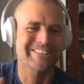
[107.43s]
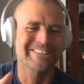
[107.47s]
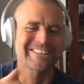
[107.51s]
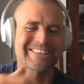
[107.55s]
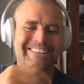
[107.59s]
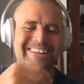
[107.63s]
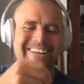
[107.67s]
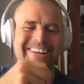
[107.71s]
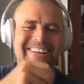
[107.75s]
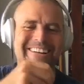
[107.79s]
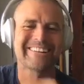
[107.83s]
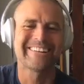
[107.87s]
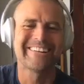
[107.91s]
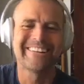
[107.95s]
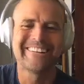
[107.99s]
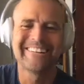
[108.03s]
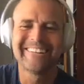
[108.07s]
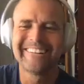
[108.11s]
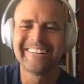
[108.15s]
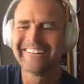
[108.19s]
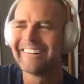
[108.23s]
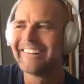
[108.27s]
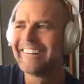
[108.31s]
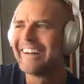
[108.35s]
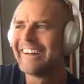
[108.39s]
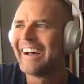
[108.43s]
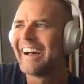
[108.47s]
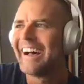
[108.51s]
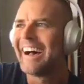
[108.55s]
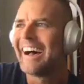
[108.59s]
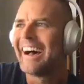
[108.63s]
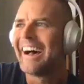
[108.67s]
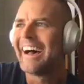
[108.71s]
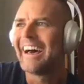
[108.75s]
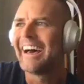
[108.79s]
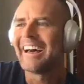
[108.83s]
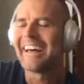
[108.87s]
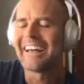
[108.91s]
So
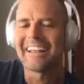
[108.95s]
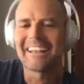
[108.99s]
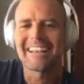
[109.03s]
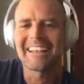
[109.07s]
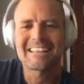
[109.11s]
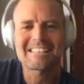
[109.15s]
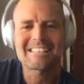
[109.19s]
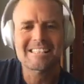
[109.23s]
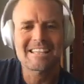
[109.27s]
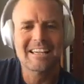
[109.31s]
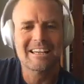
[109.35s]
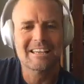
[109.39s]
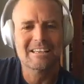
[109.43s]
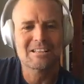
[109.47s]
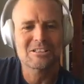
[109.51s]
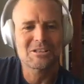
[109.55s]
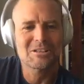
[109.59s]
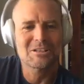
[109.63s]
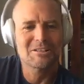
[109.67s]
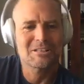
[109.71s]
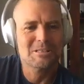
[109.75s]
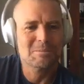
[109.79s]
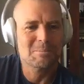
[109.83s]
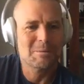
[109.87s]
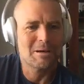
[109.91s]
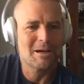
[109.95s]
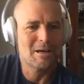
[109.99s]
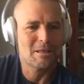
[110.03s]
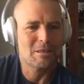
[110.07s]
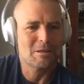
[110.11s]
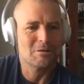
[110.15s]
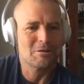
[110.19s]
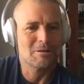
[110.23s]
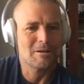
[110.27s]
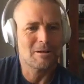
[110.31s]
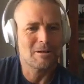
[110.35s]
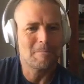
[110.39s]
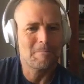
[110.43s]
let's take us on this path,
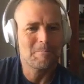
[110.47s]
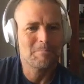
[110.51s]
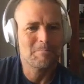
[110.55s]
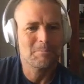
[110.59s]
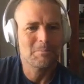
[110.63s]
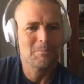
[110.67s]
Huna.